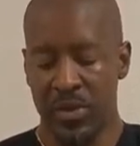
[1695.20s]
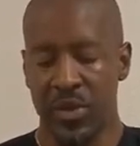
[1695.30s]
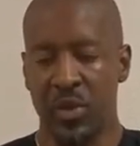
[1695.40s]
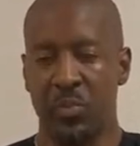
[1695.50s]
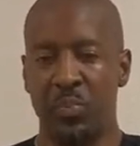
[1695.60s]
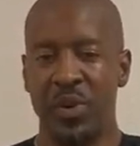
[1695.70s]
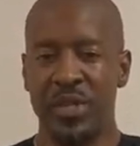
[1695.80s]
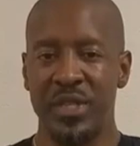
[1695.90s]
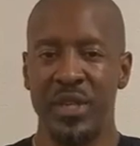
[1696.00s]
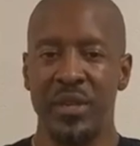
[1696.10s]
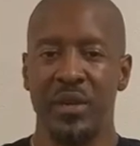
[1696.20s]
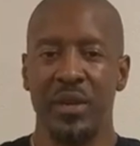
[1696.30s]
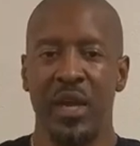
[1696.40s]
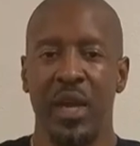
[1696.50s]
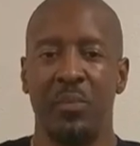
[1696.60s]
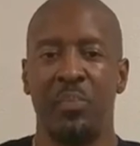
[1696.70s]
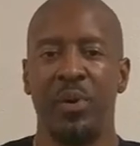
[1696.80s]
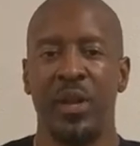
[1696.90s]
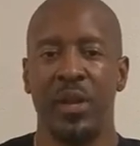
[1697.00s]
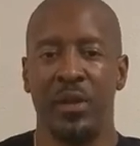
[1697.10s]
So you're pushing and
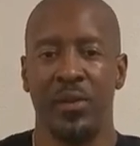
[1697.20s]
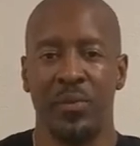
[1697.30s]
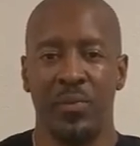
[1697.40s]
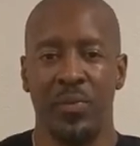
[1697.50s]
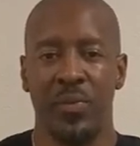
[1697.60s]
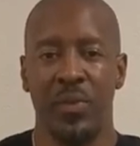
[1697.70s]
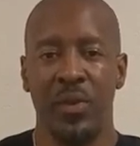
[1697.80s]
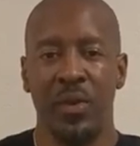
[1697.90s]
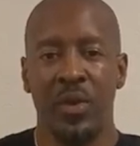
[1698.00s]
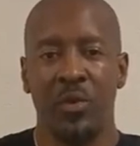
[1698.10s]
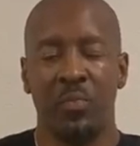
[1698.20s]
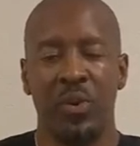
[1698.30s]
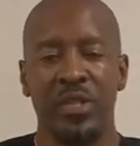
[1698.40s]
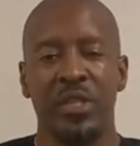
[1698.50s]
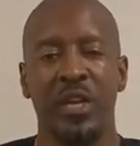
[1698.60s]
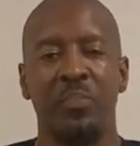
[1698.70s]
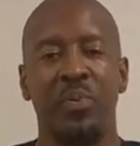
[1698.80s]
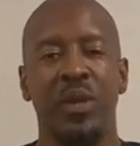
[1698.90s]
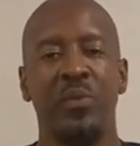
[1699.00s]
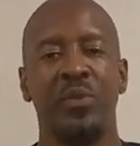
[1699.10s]
pulling. Pushing
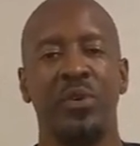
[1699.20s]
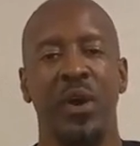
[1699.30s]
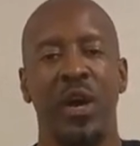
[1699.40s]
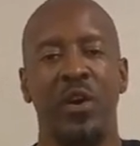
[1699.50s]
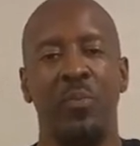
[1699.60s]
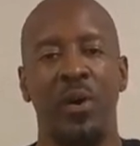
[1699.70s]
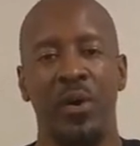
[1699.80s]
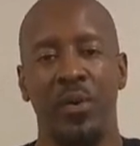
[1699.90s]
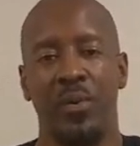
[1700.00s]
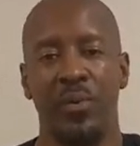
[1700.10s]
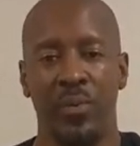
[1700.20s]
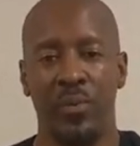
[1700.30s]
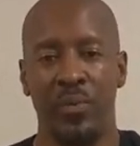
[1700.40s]
and pulling with your elbow.